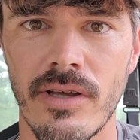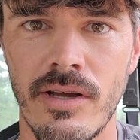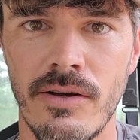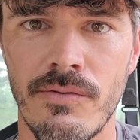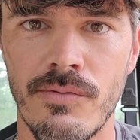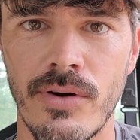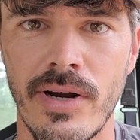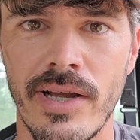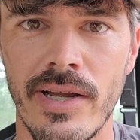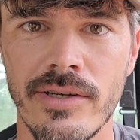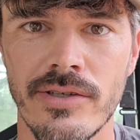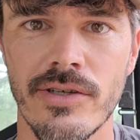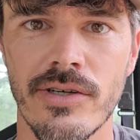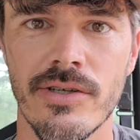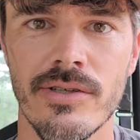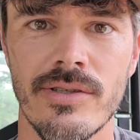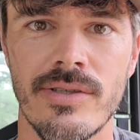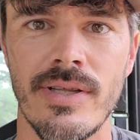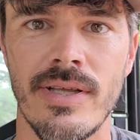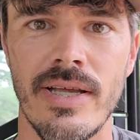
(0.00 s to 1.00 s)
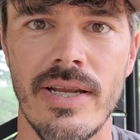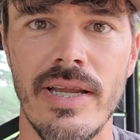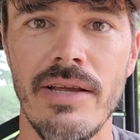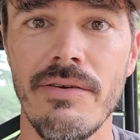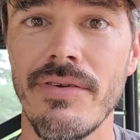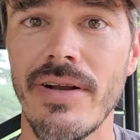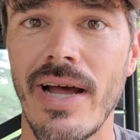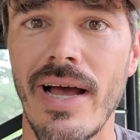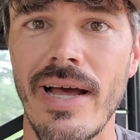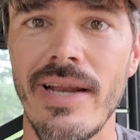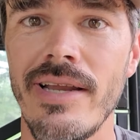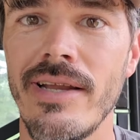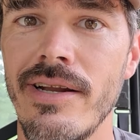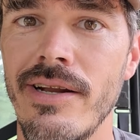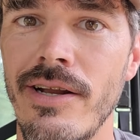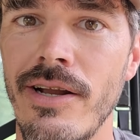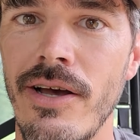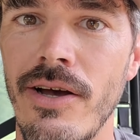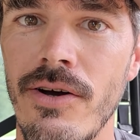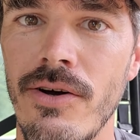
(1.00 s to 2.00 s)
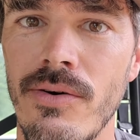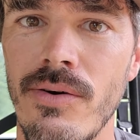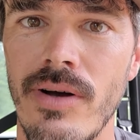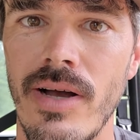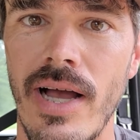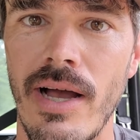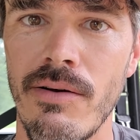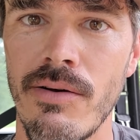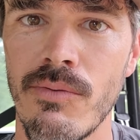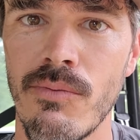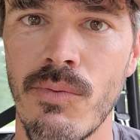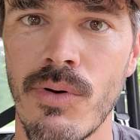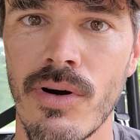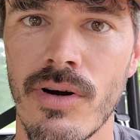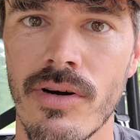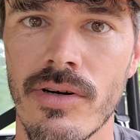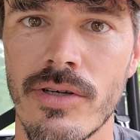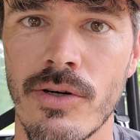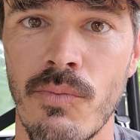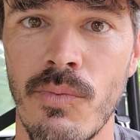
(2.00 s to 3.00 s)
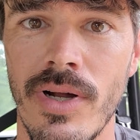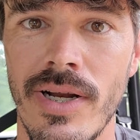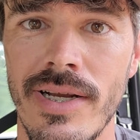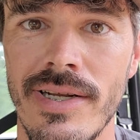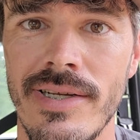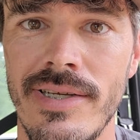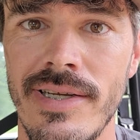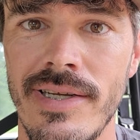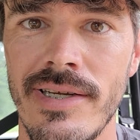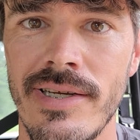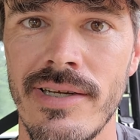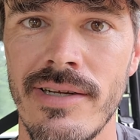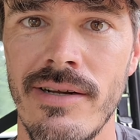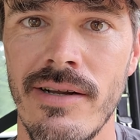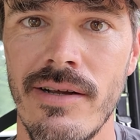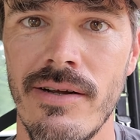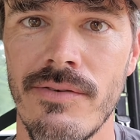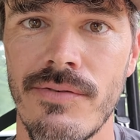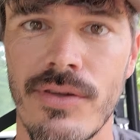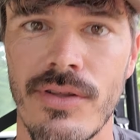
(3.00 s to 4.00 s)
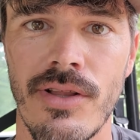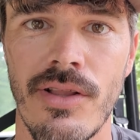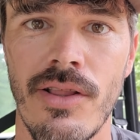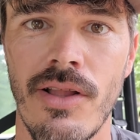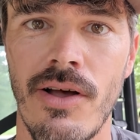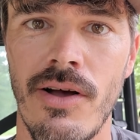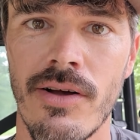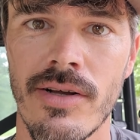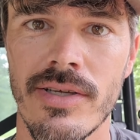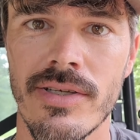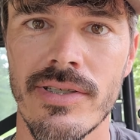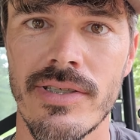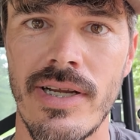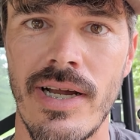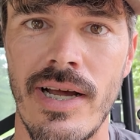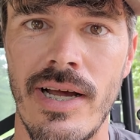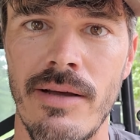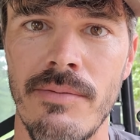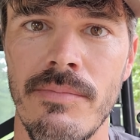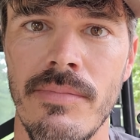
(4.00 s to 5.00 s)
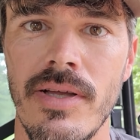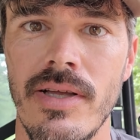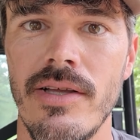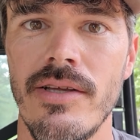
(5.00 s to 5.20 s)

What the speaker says: of Rangers that even I didn't know how it worked or what it did for the longest time.